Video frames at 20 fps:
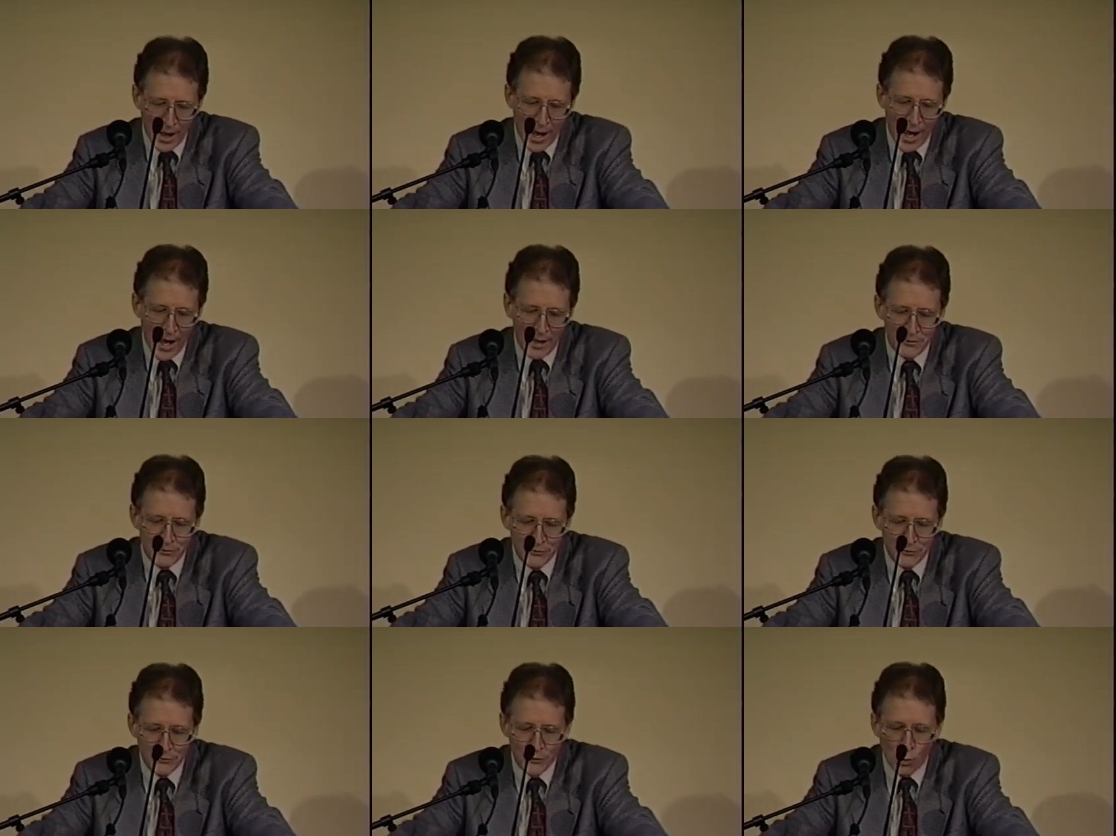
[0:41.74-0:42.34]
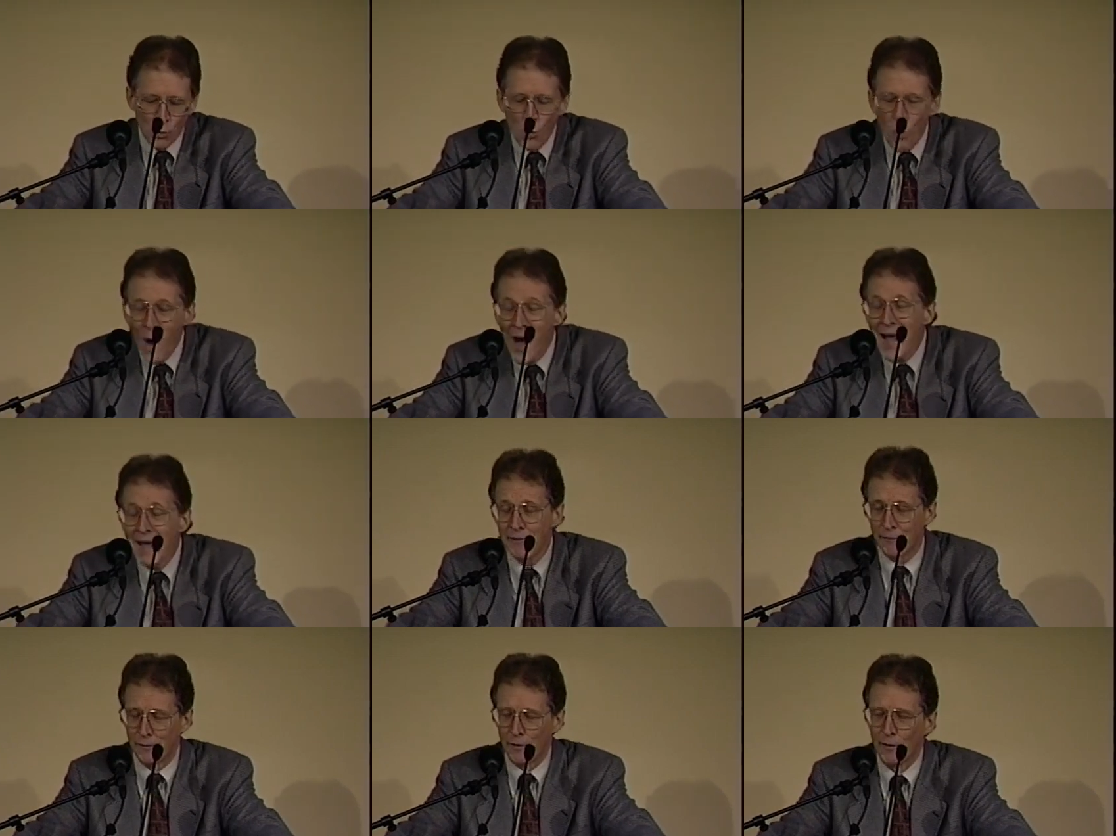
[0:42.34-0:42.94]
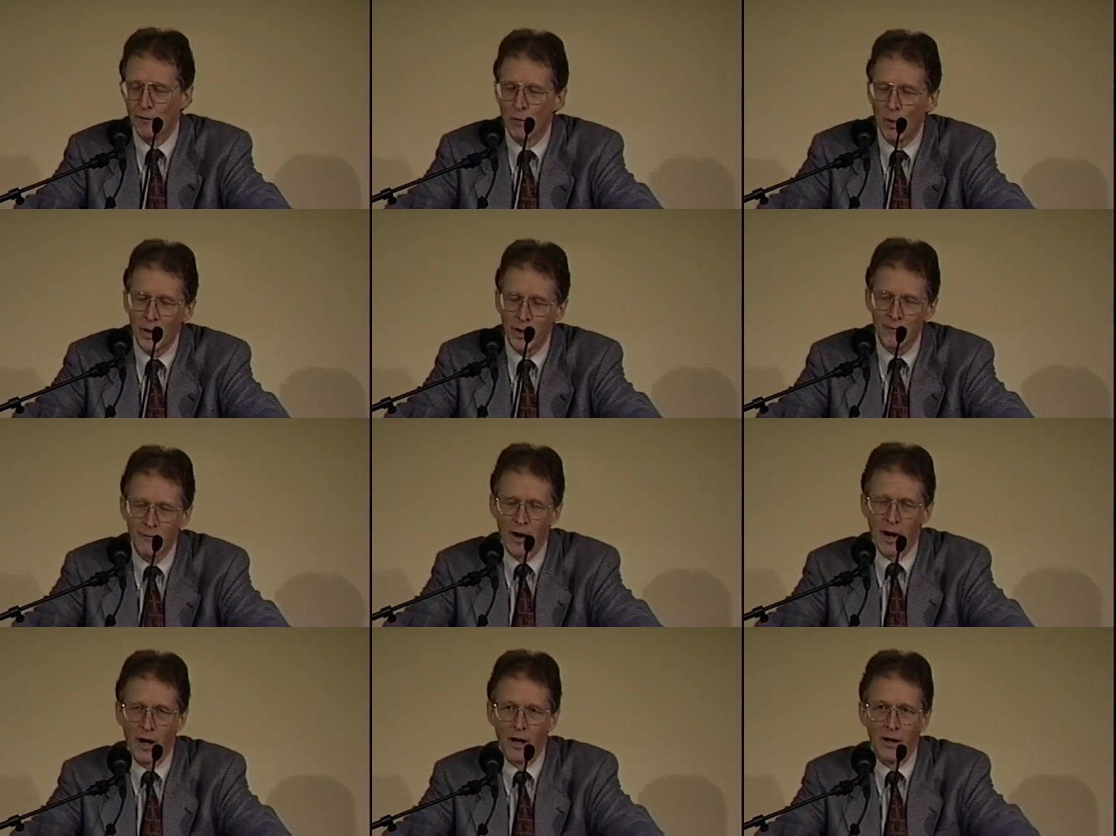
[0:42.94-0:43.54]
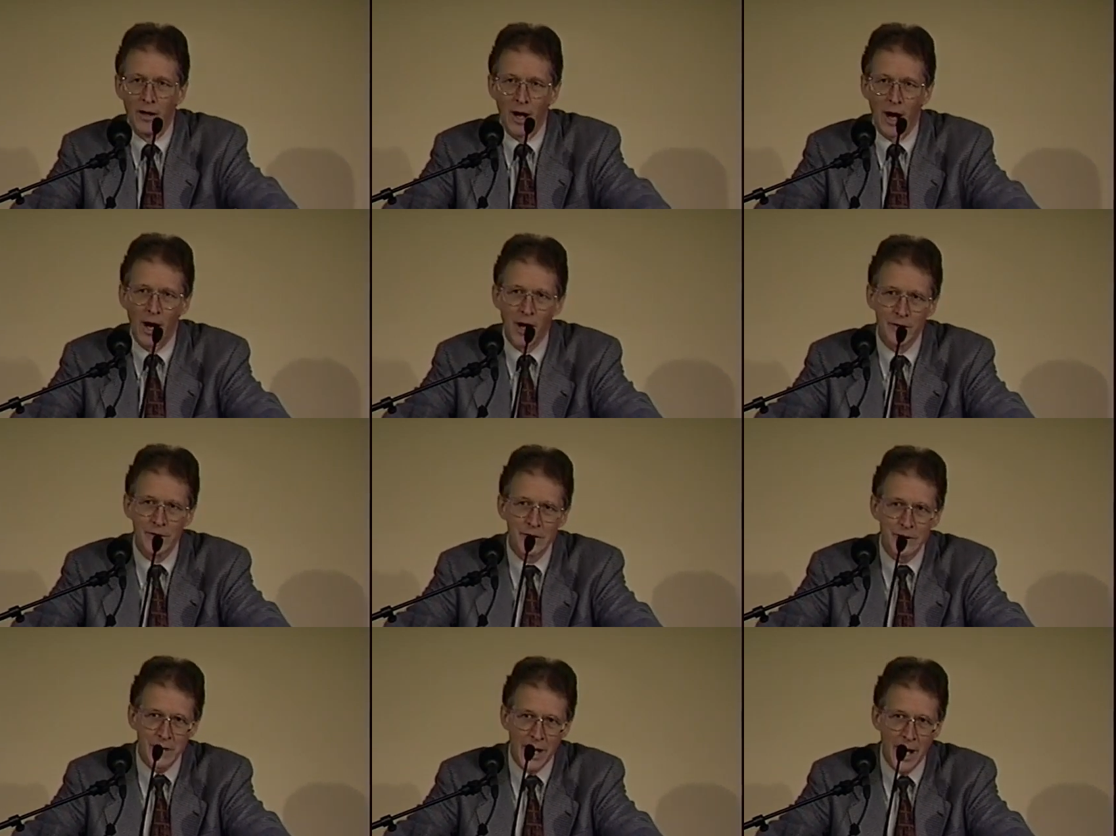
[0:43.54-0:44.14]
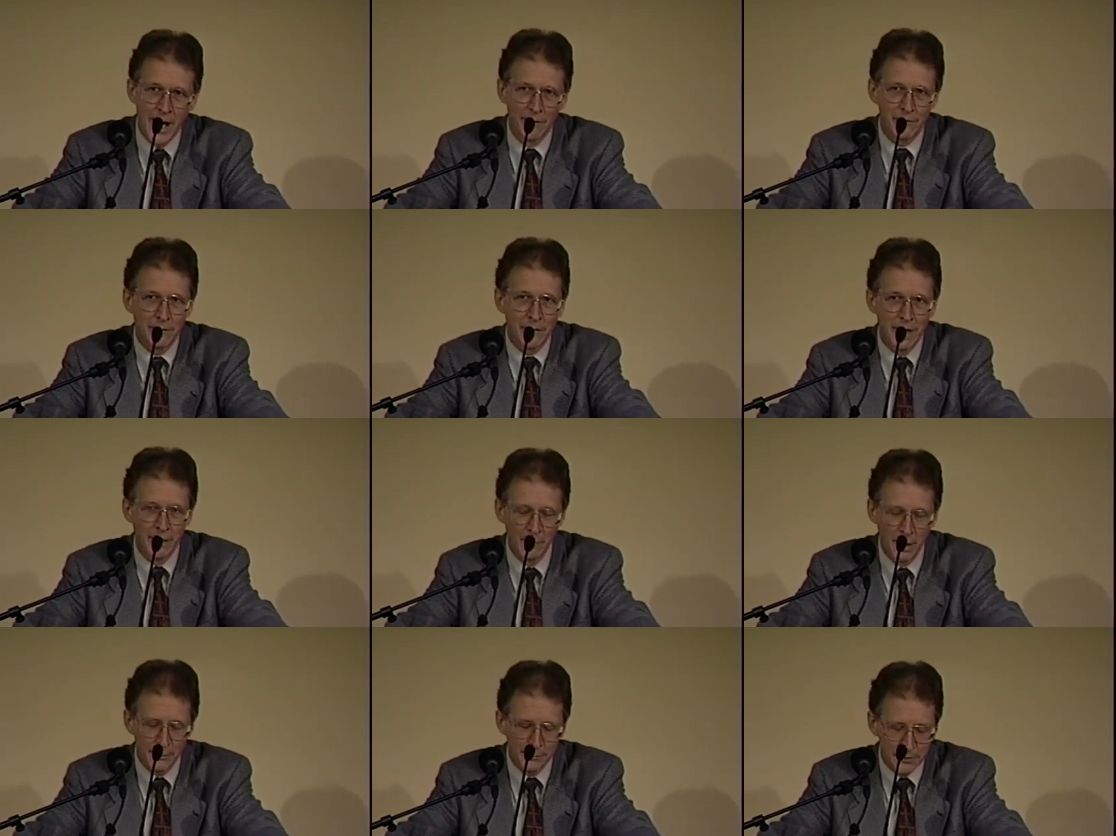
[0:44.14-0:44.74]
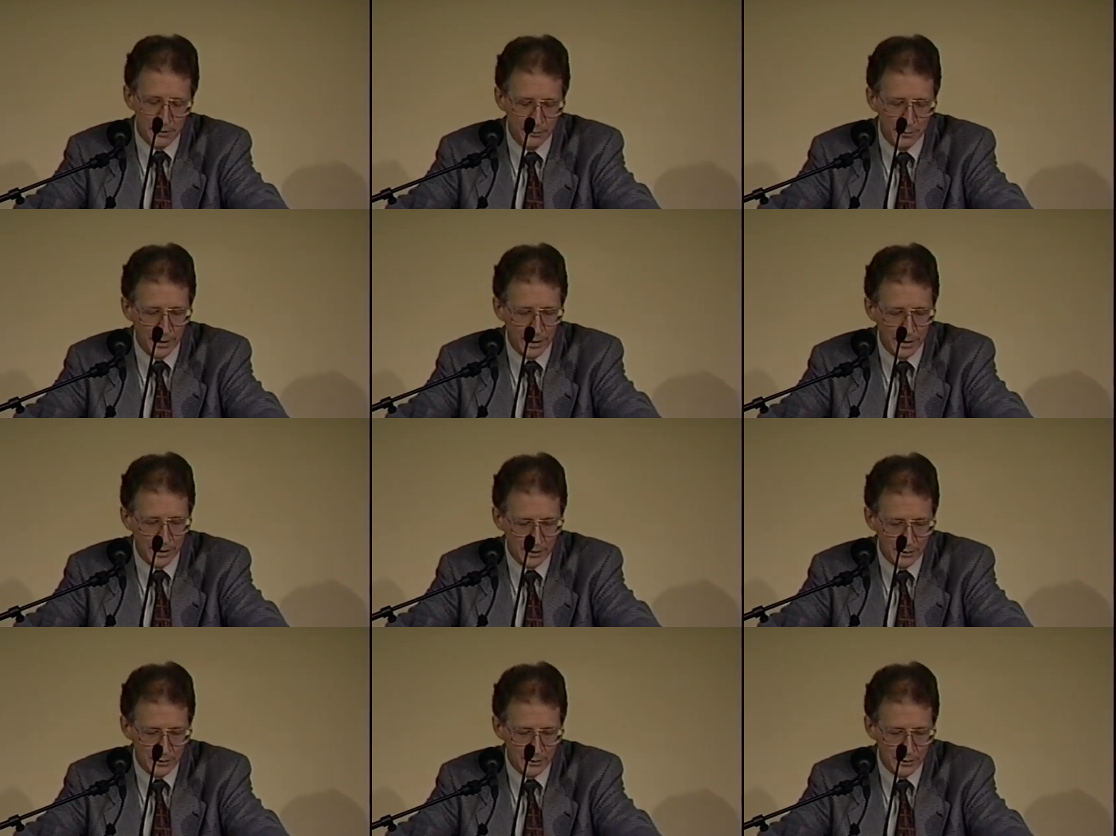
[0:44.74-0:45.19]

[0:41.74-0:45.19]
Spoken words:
And the wife of one of our staff came up to me,